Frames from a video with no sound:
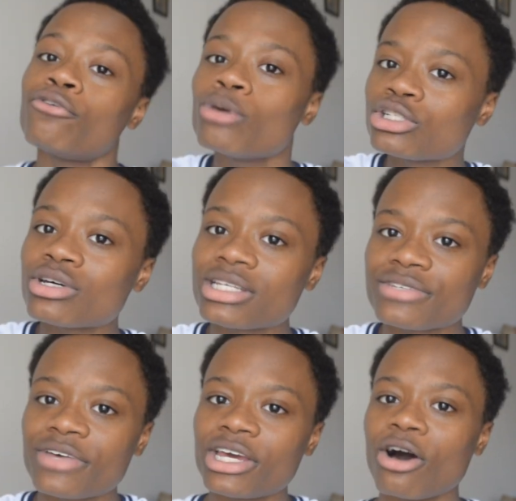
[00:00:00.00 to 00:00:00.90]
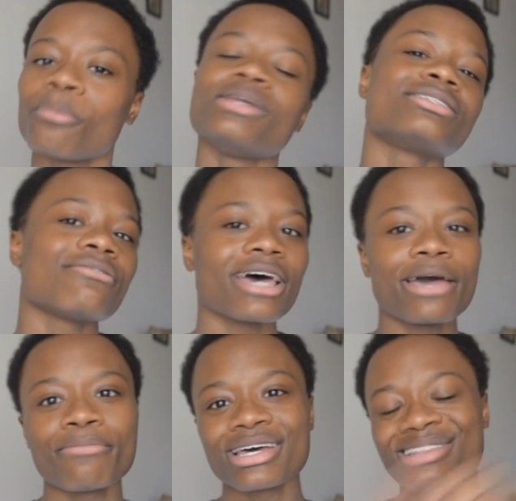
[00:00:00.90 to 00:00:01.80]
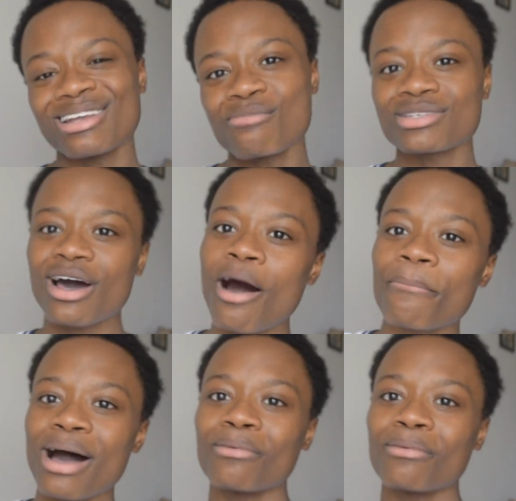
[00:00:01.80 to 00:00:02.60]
If you enjoyed this video, please give it a big thumbs up.